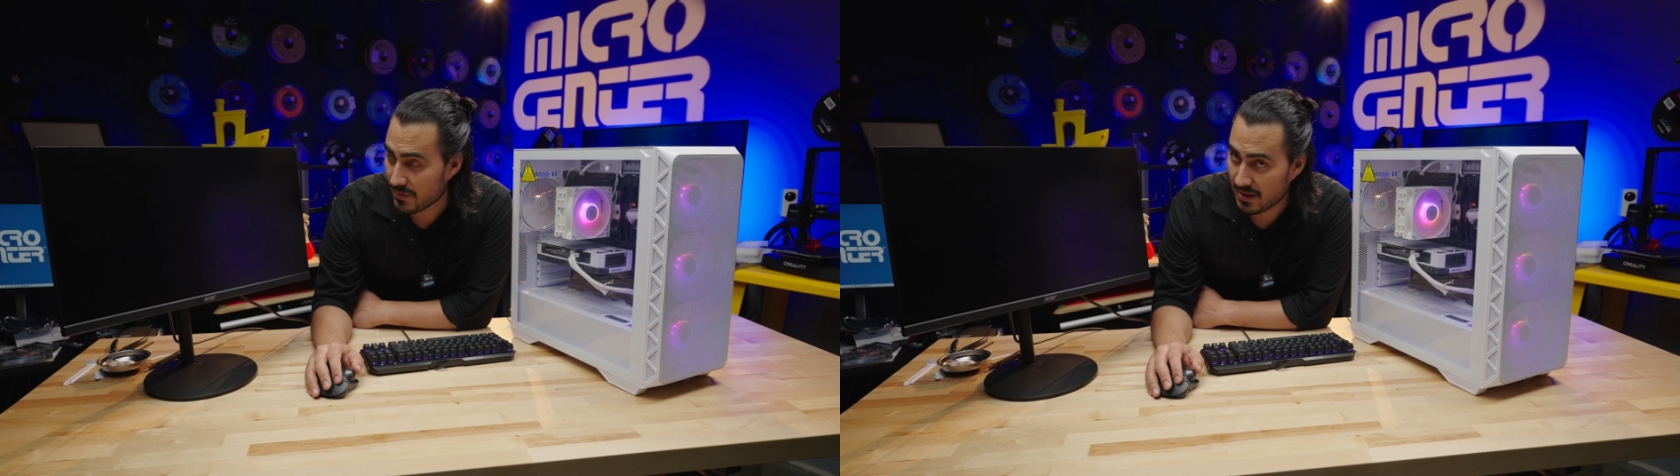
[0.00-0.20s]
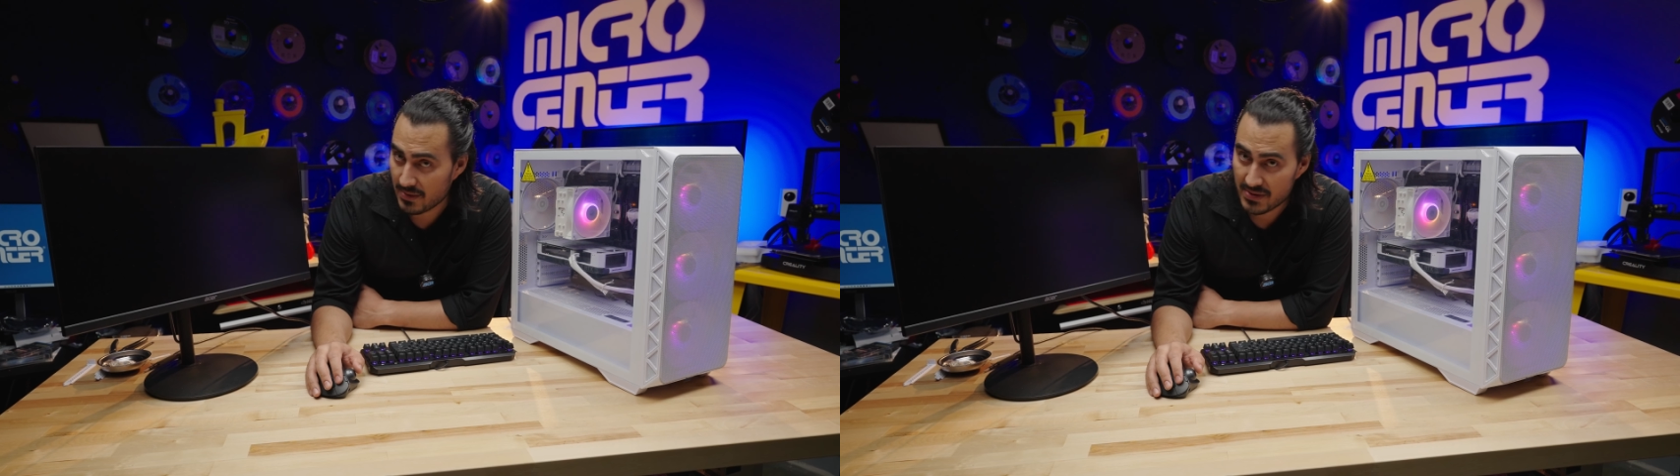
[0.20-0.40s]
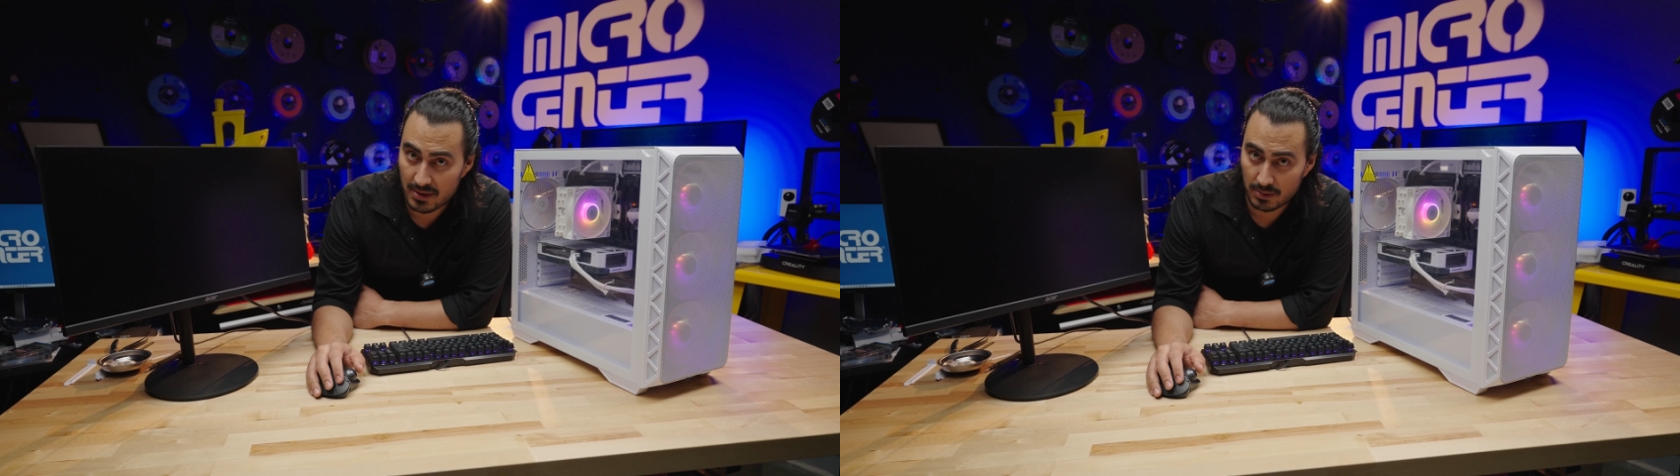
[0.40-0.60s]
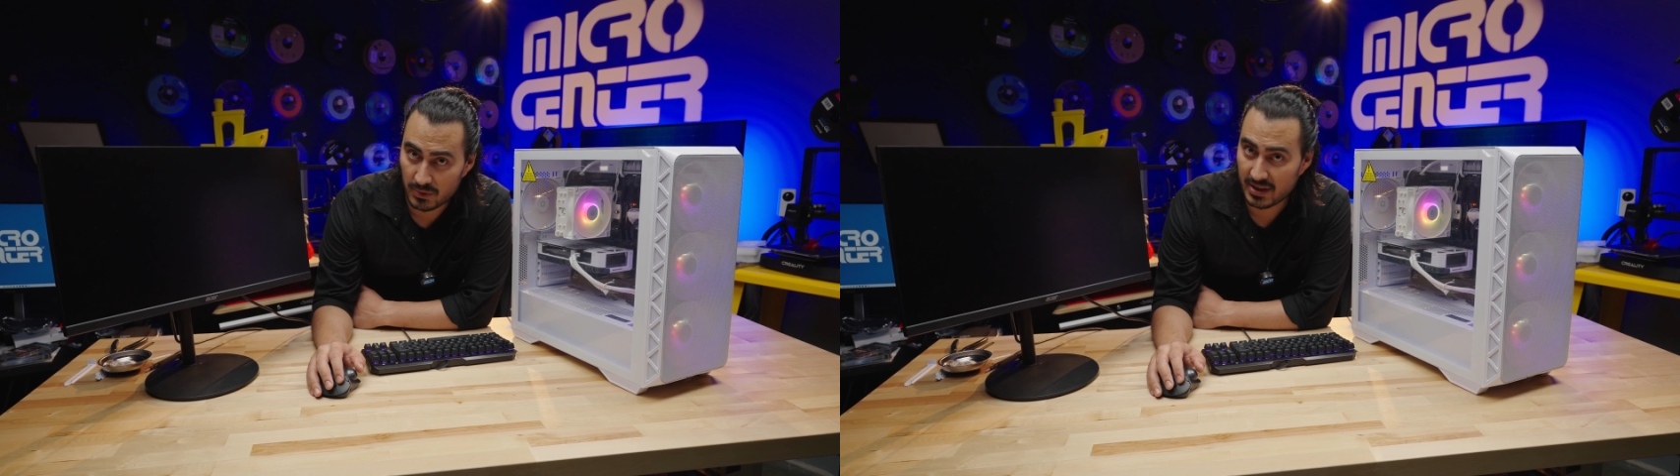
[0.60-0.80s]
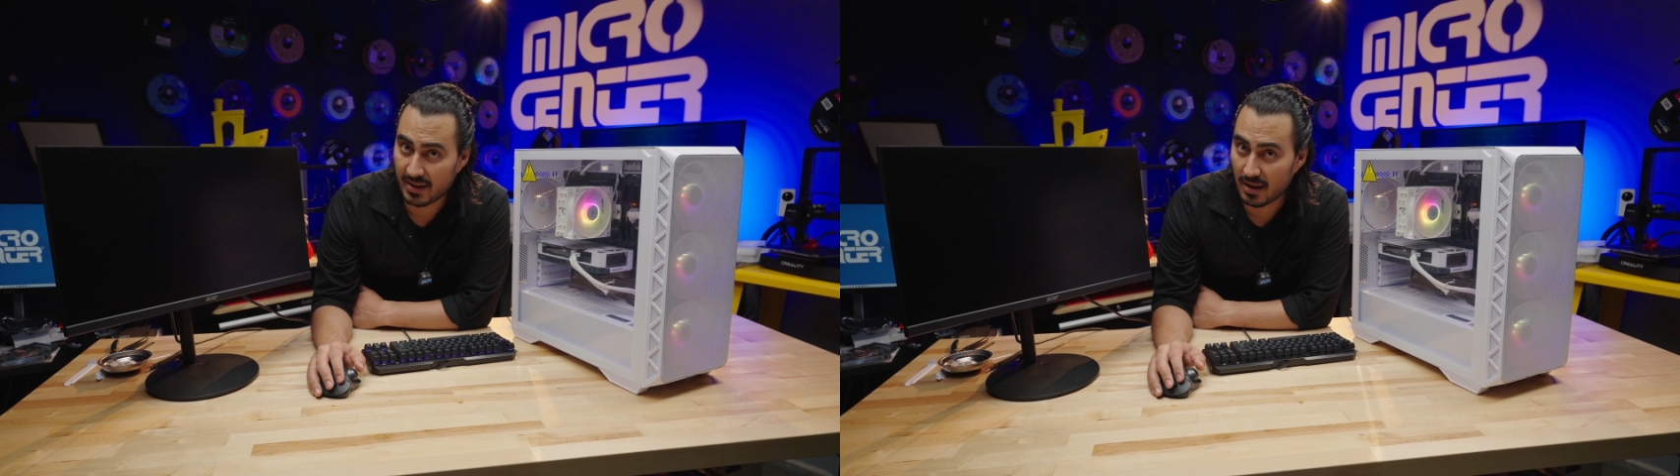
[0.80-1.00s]
menus do and
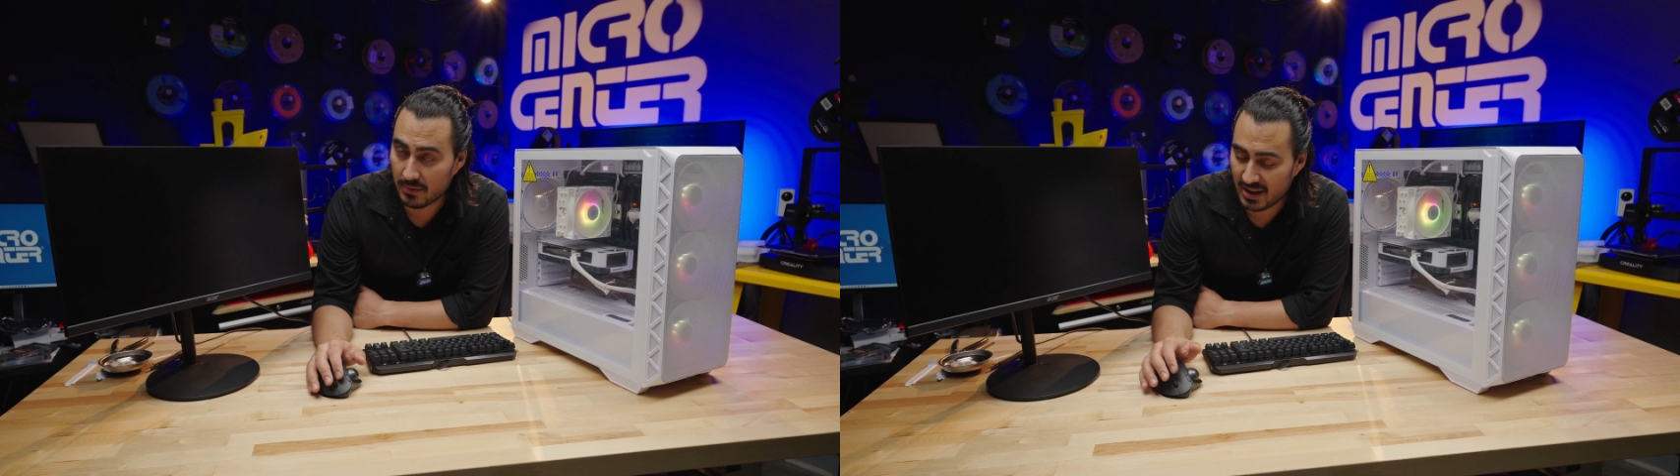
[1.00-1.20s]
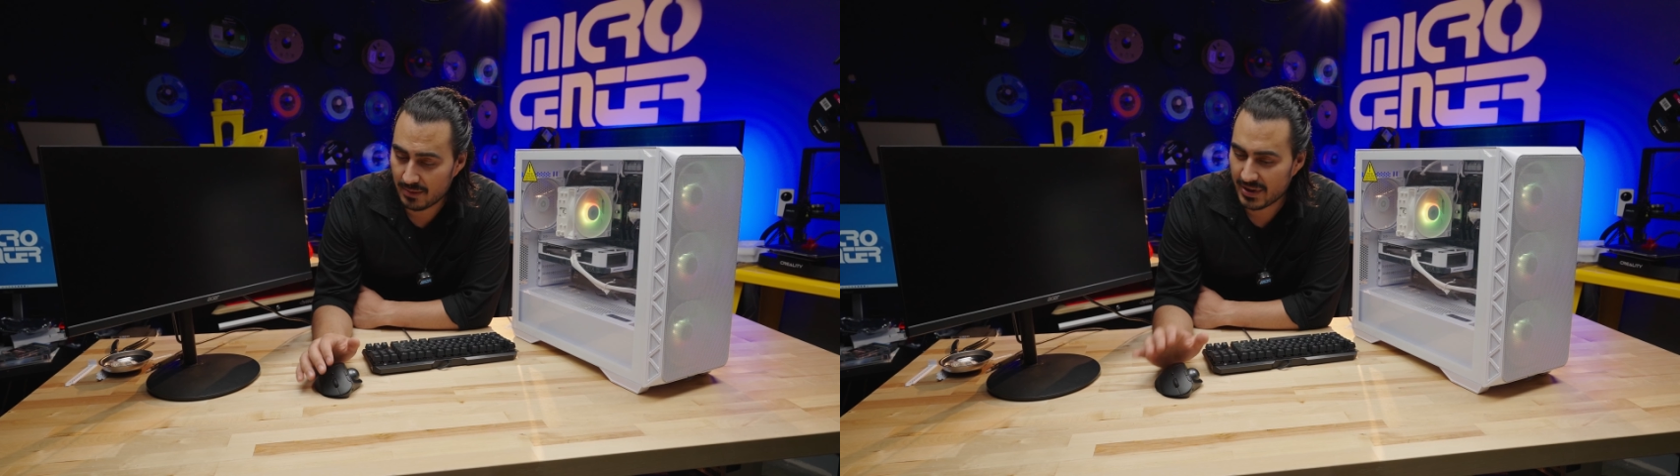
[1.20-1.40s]
what they all mean,